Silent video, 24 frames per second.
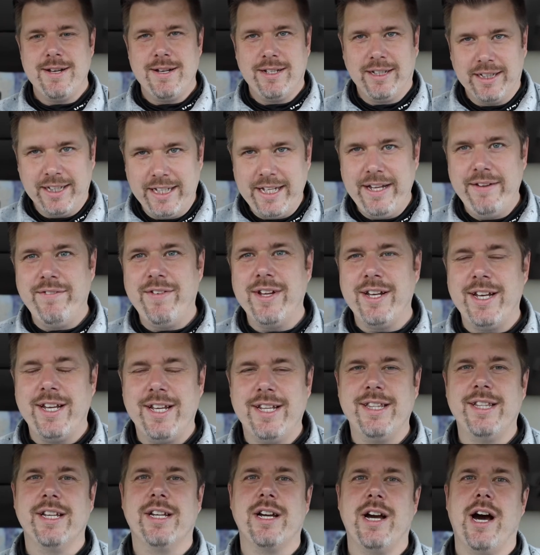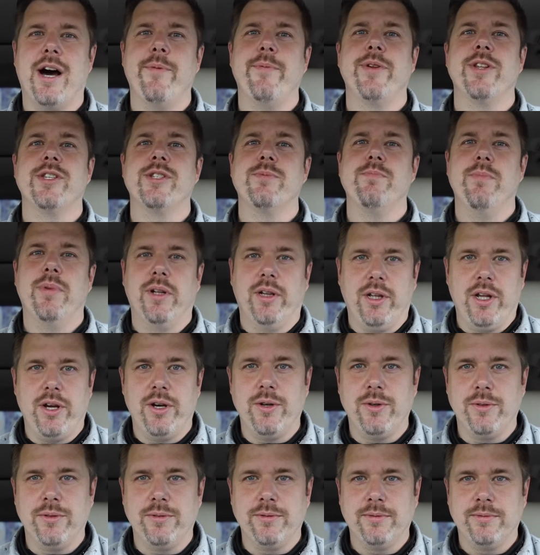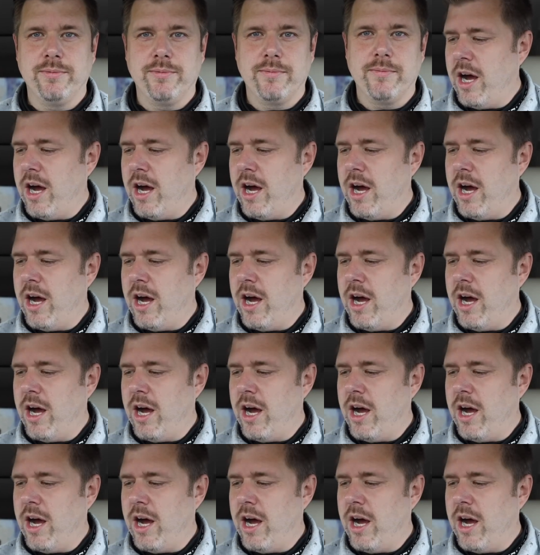leave it in the comments below.